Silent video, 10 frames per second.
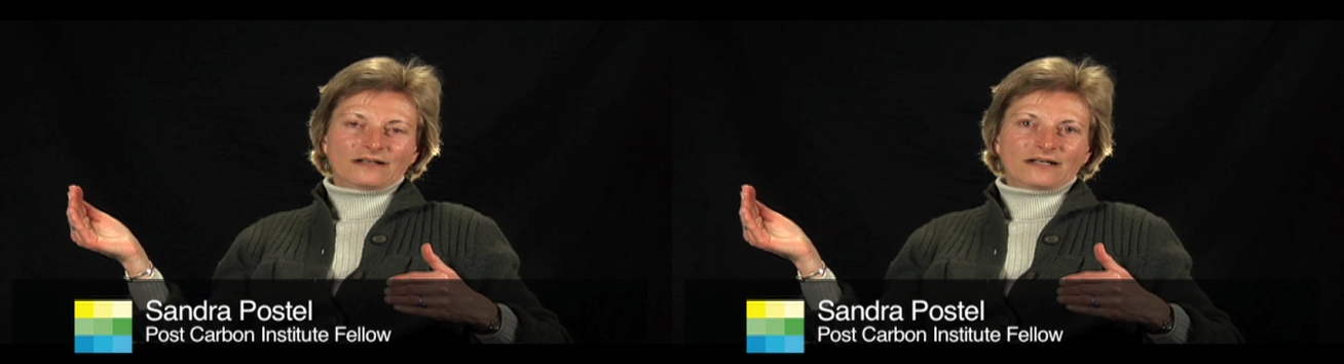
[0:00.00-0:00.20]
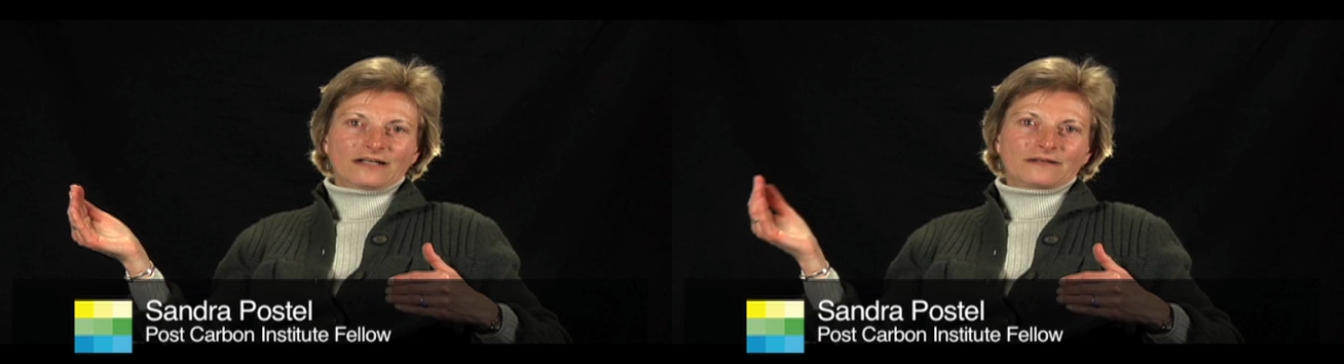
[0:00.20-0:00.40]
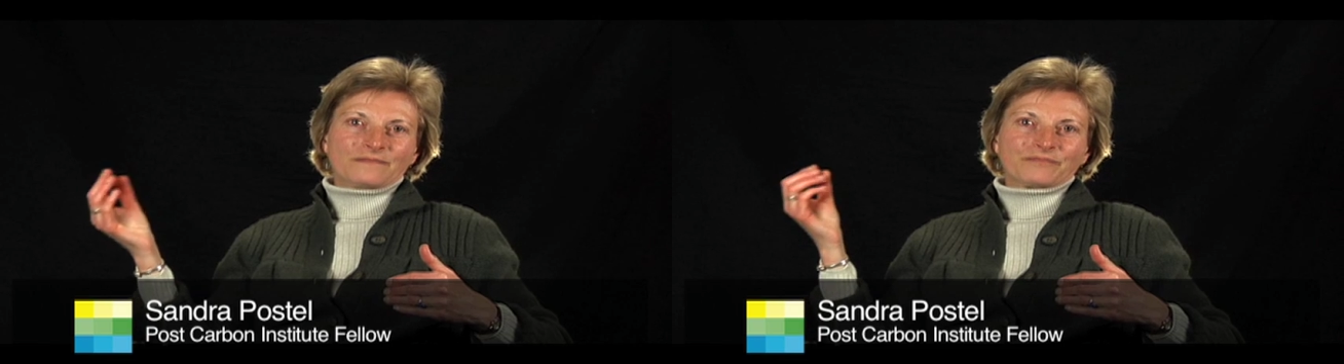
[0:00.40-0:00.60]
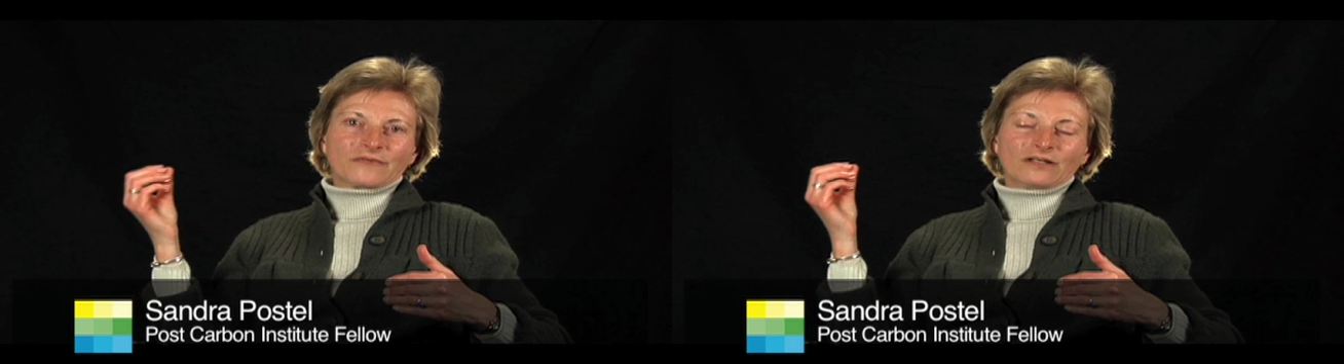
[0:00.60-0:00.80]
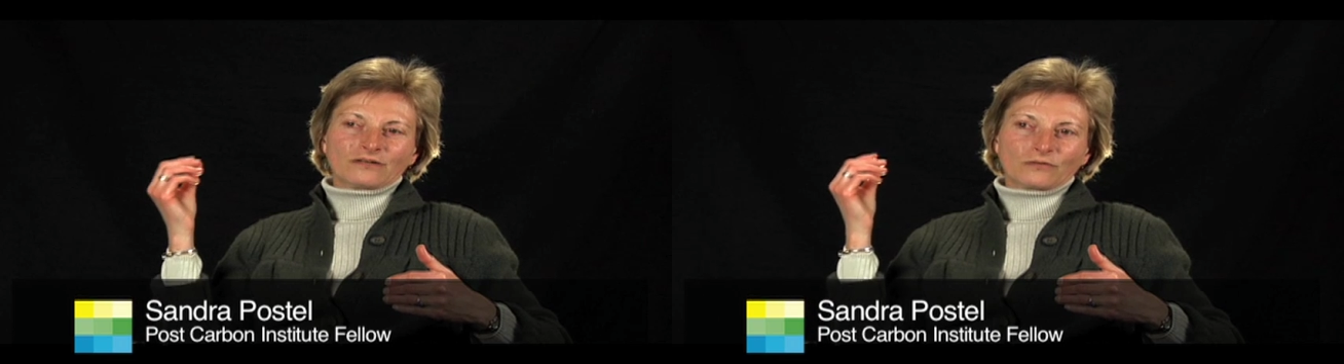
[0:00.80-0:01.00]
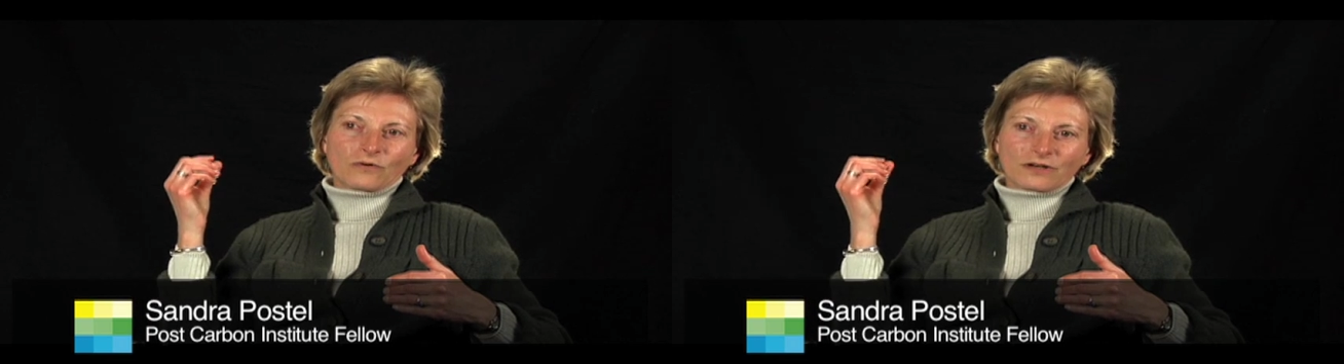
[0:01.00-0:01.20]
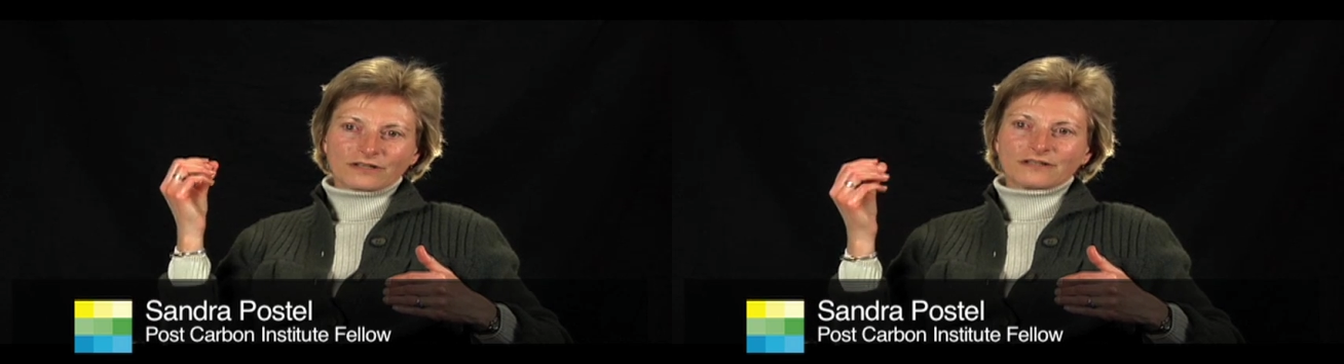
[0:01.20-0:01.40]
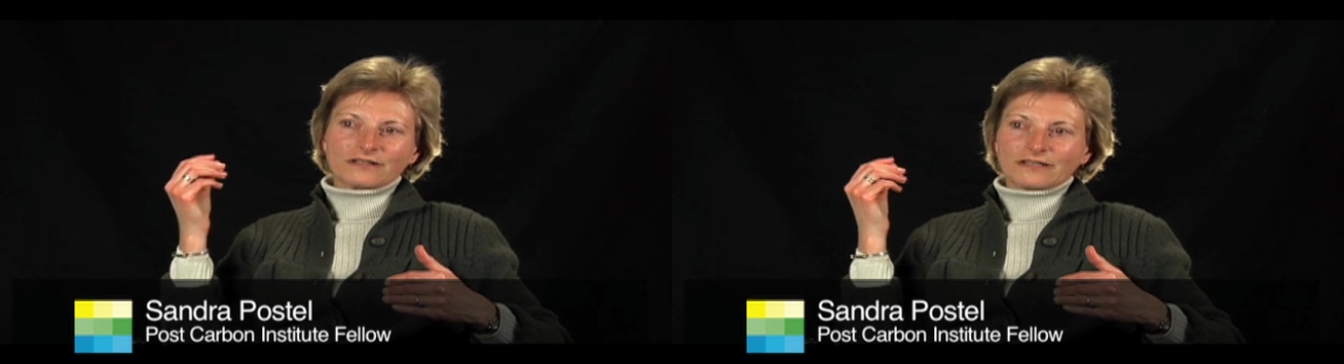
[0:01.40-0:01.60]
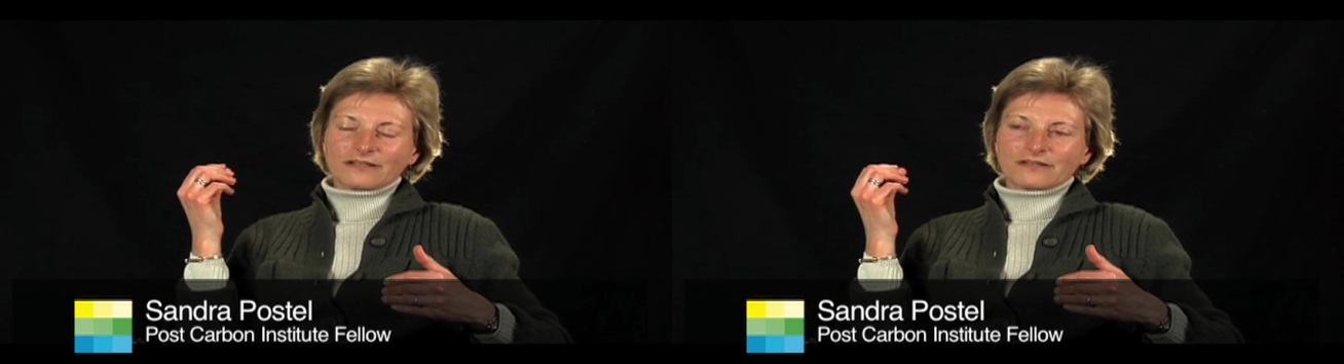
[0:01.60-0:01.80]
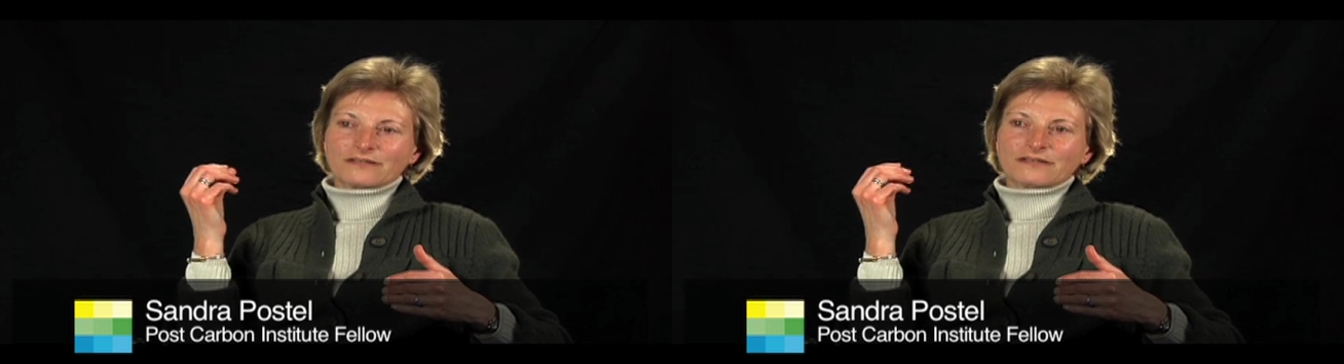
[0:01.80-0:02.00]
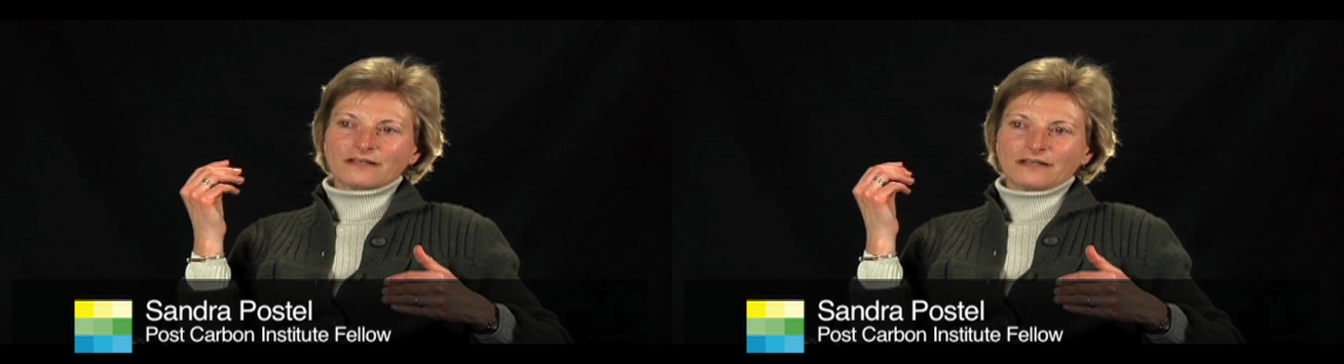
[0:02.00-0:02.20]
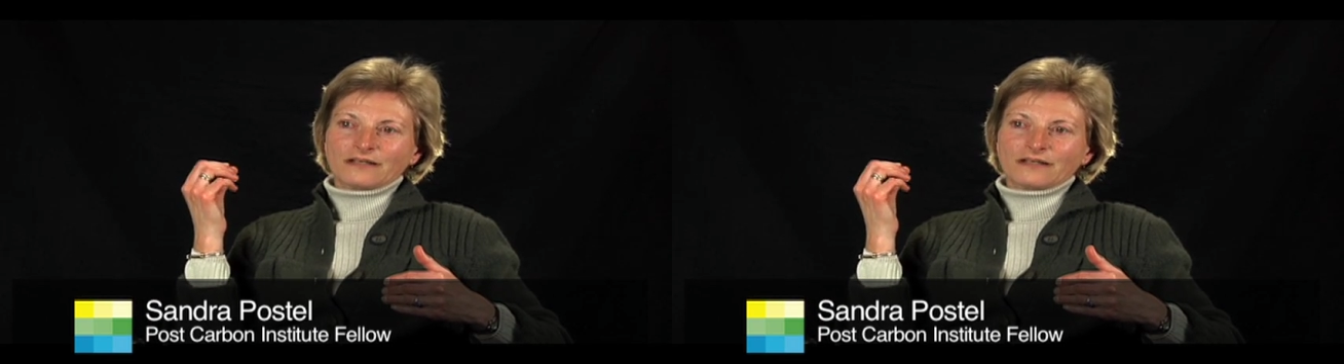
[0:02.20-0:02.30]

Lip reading: Water is